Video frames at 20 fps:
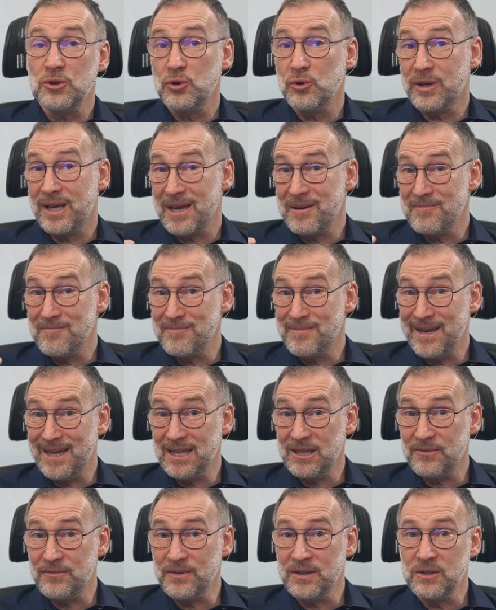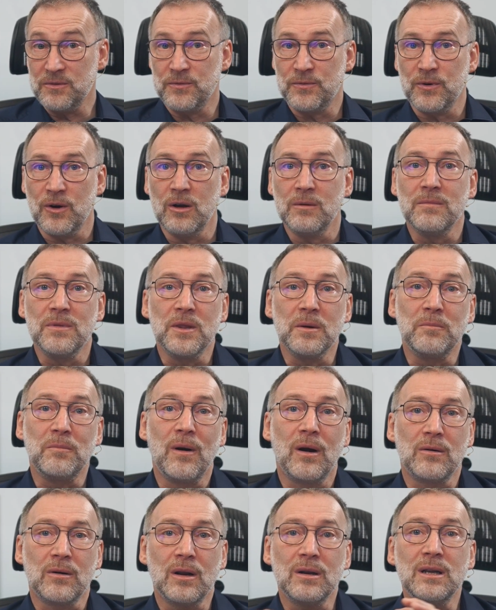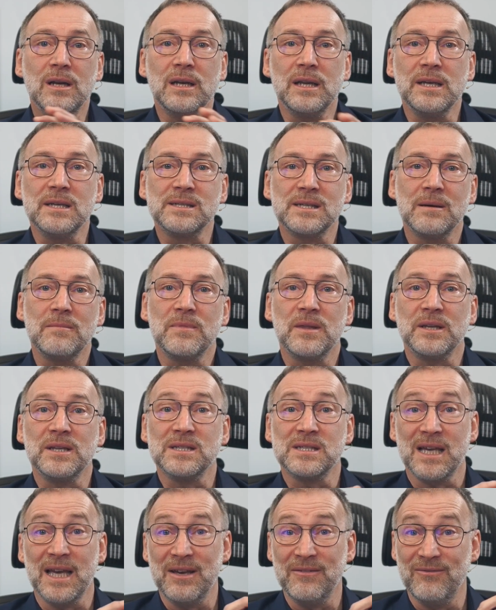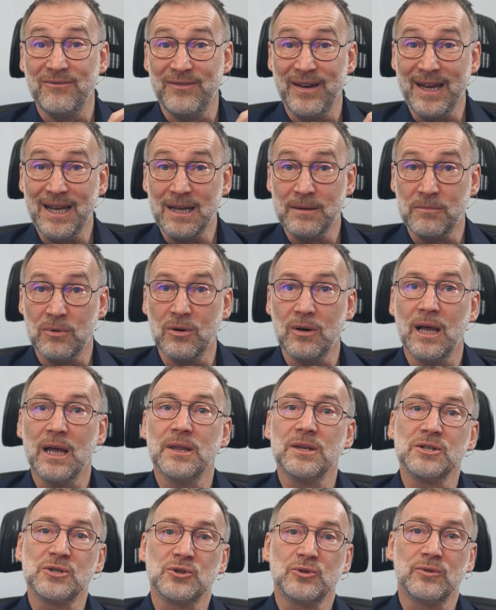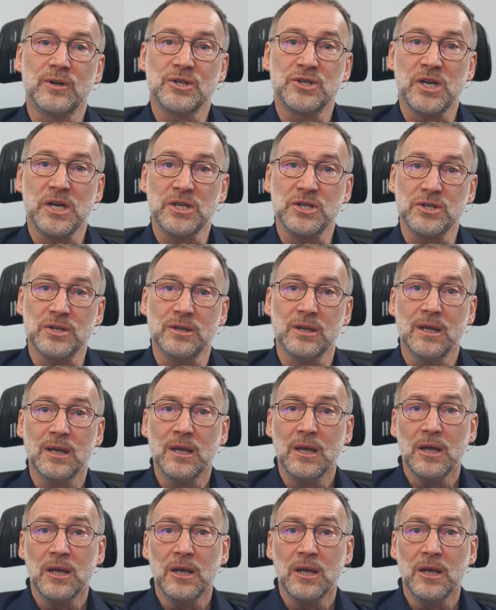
you can benefit from the parallelism that is available at the storage engine.